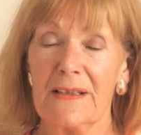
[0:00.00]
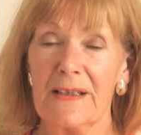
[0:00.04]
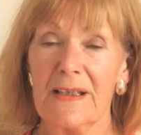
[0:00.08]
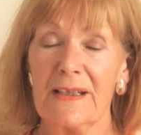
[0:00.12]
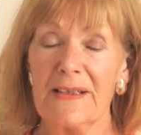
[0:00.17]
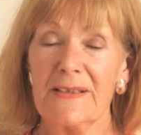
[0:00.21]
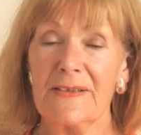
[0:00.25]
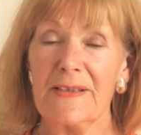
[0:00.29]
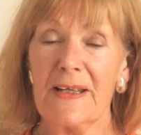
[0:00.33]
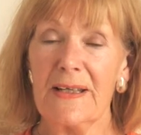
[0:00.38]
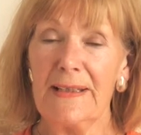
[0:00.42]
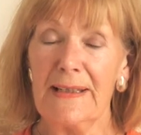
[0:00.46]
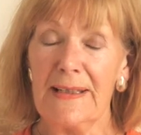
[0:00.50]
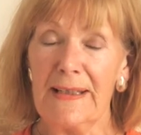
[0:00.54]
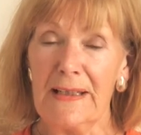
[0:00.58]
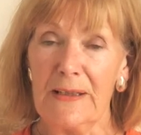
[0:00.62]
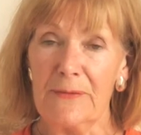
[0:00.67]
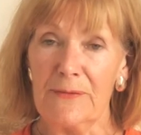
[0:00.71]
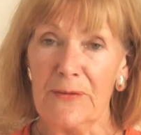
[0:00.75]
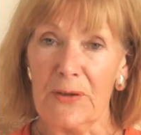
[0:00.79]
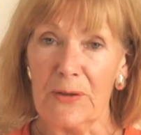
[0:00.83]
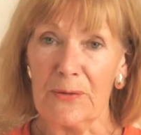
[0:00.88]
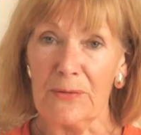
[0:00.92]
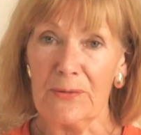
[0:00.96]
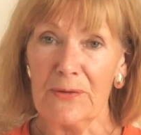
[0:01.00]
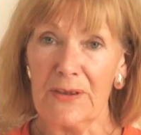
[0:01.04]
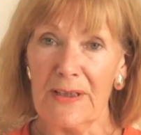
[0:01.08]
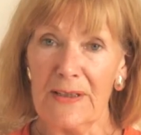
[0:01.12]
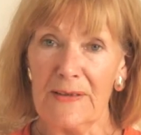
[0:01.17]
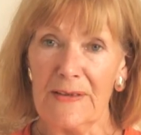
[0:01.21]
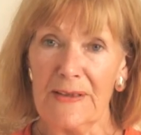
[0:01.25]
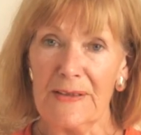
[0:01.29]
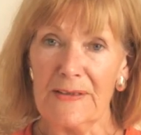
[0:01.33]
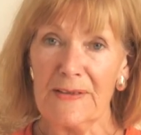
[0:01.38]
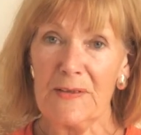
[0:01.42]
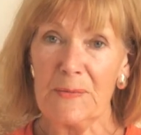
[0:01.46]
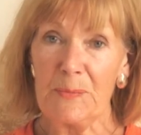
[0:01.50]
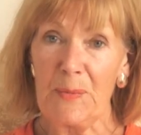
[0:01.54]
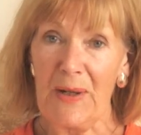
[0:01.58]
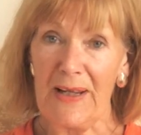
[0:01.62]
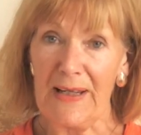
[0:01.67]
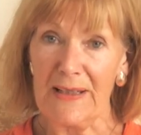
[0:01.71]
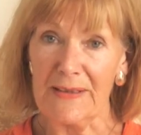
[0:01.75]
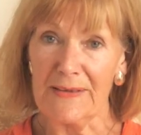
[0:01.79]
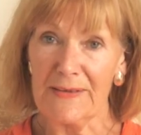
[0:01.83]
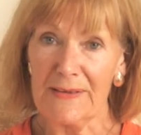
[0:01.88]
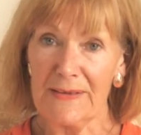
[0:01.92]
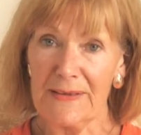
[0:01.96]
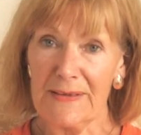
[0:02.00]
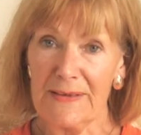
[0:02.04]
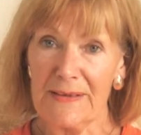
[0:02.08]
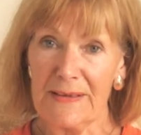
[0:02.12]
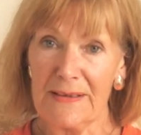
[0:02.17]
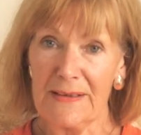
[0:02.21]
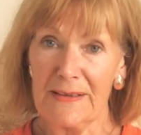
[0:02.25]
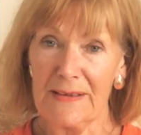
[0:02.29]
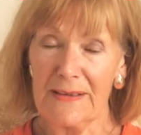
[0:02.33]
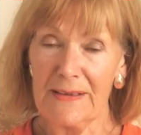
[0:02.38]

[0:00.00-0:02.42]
as I leave you in this space.